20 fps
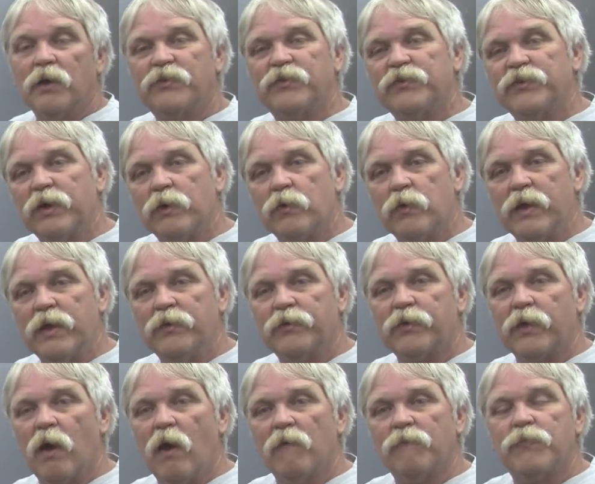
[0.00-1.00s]
A
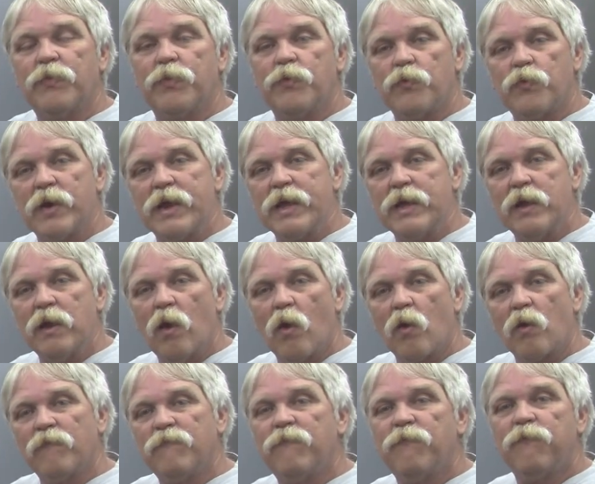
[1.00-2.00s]
series of three
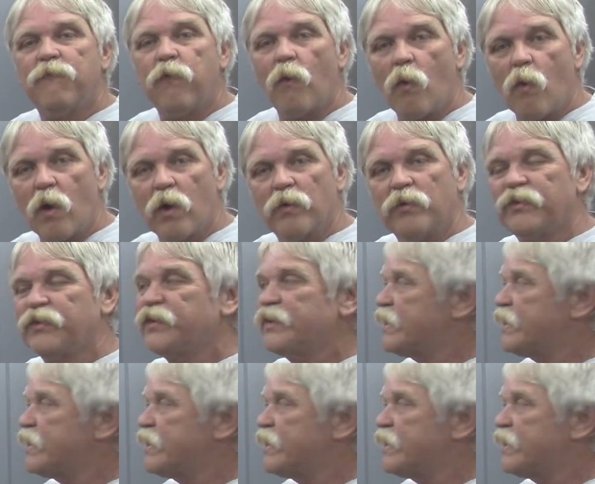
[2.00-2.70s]
or four